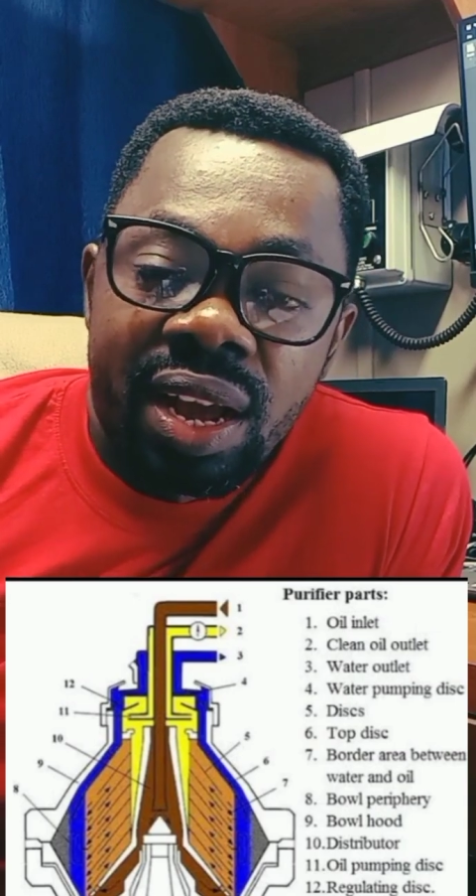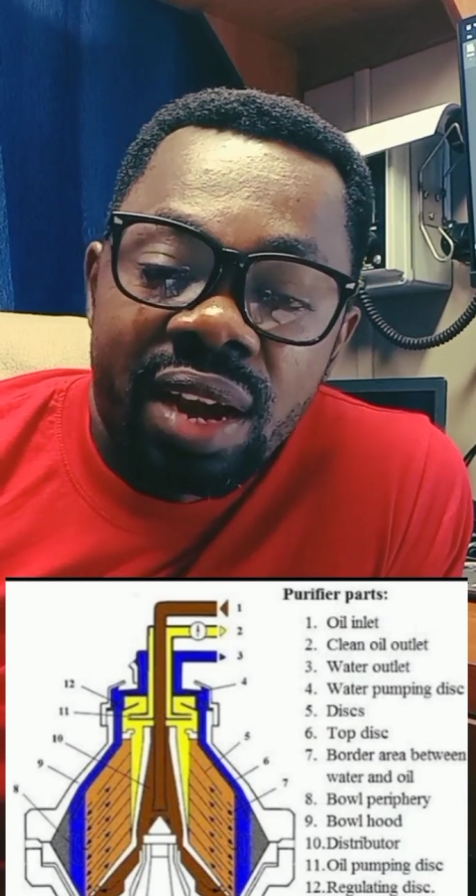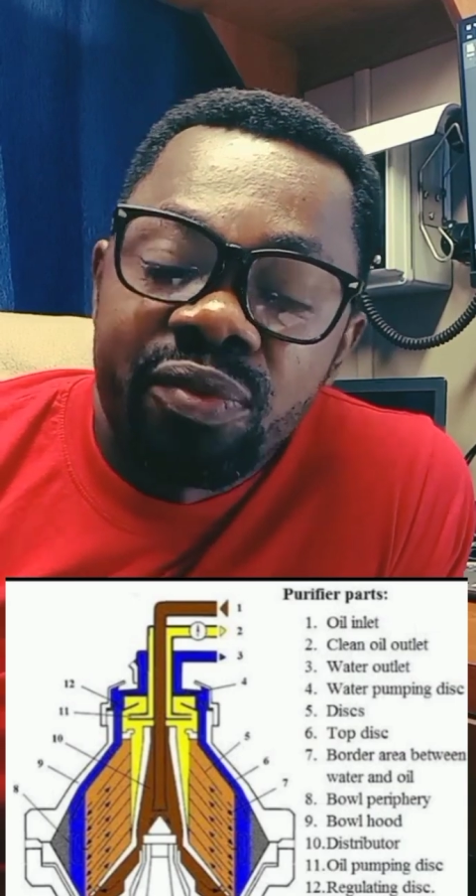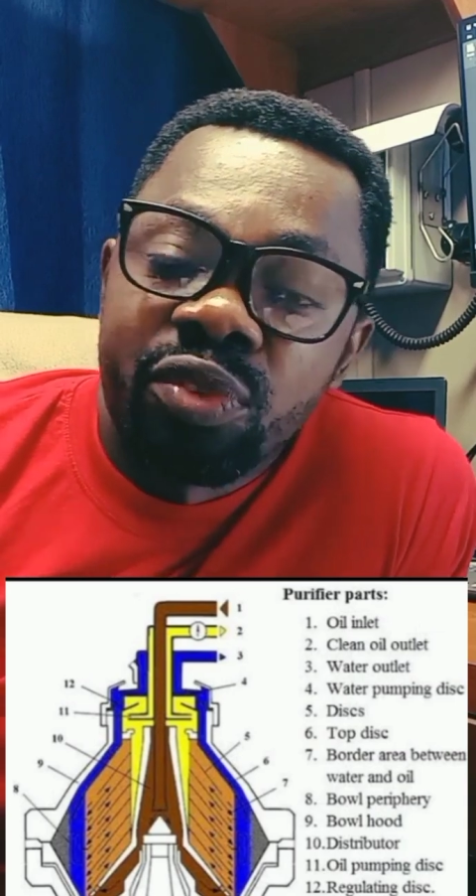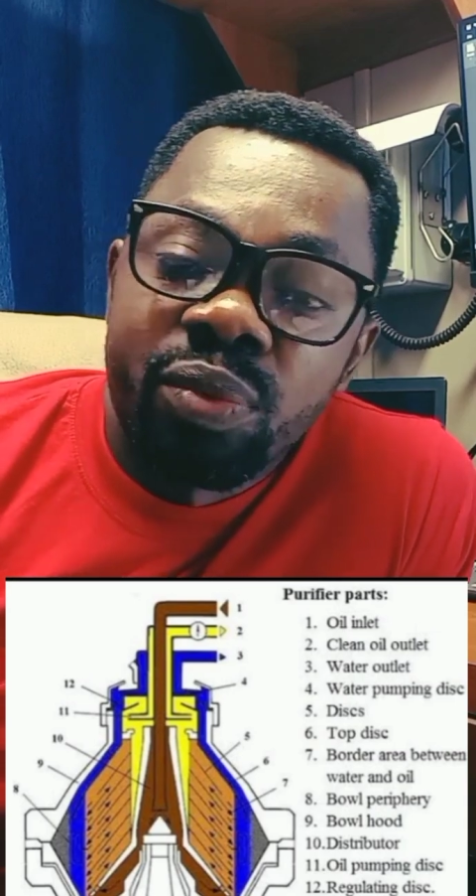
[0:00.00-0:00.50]

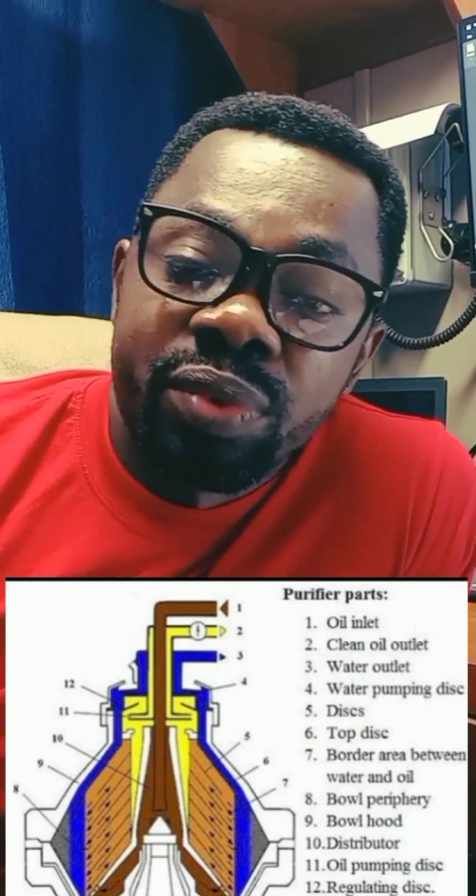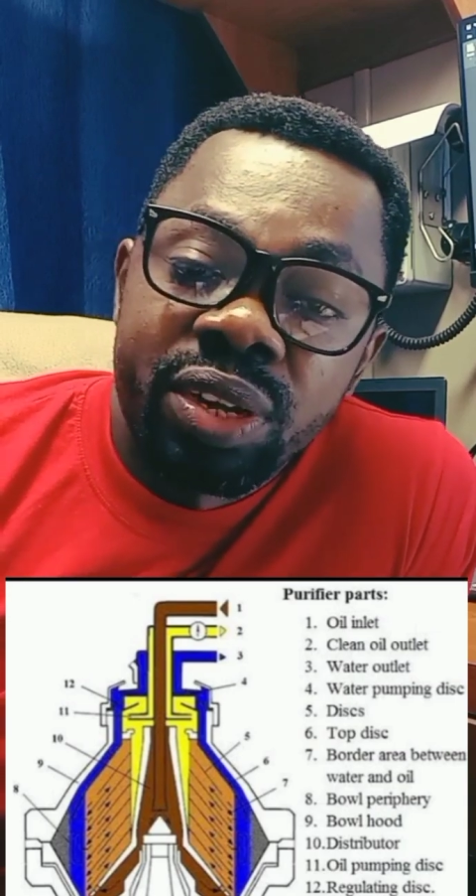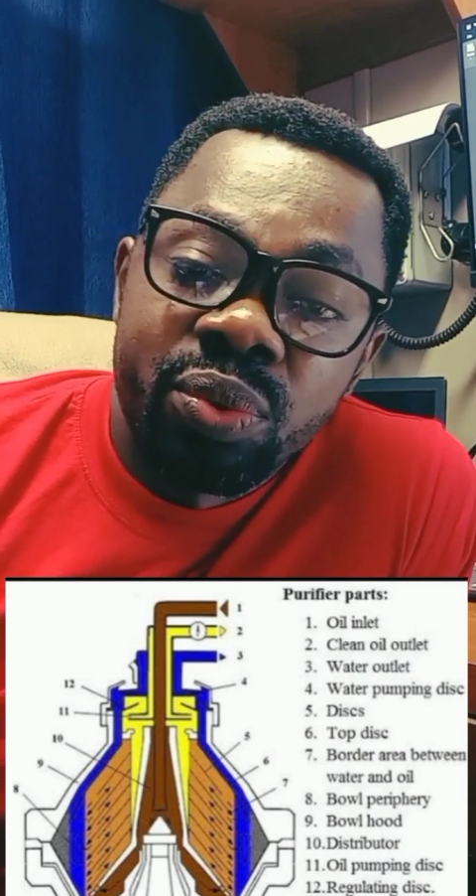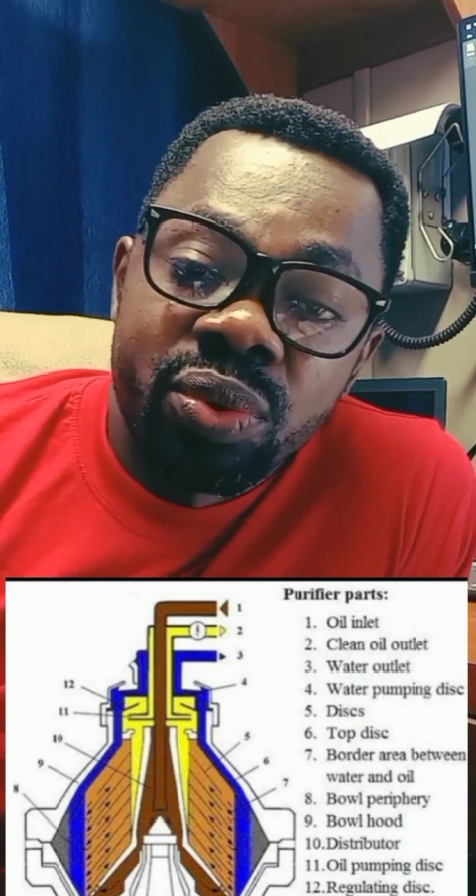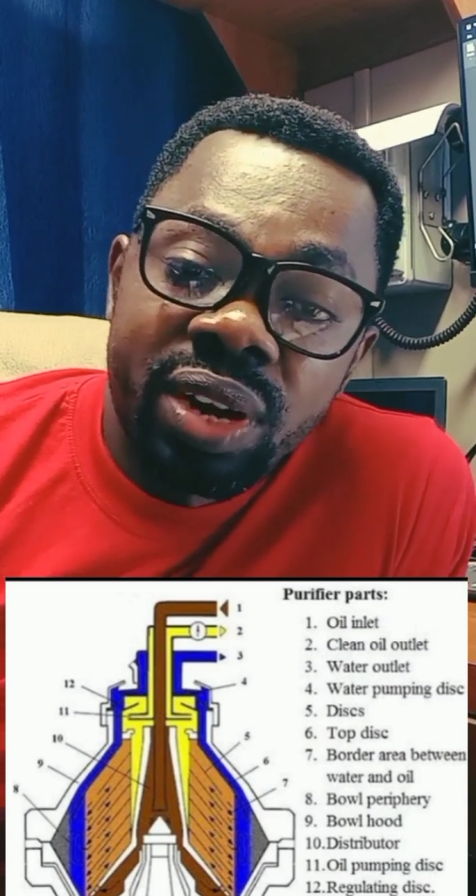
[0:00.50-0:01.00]
and from there
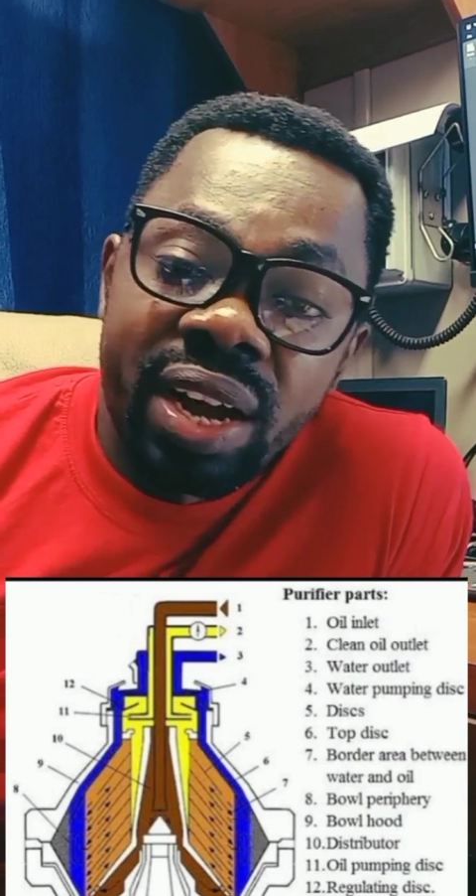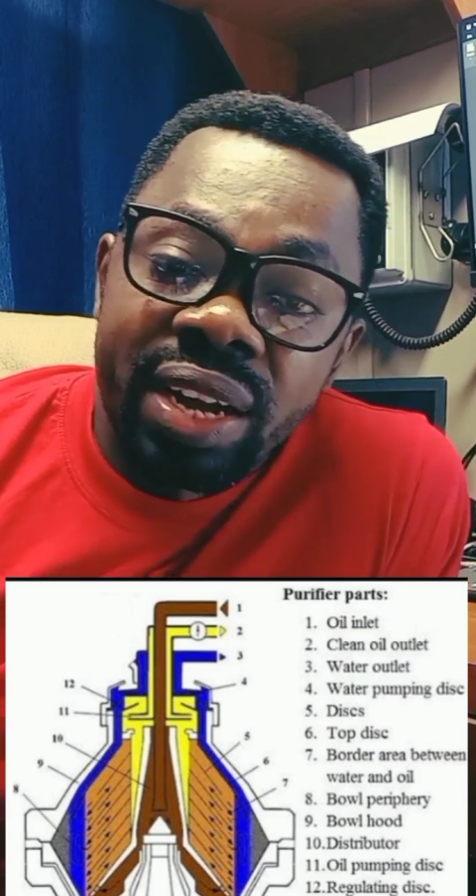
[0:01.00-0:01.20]
you will now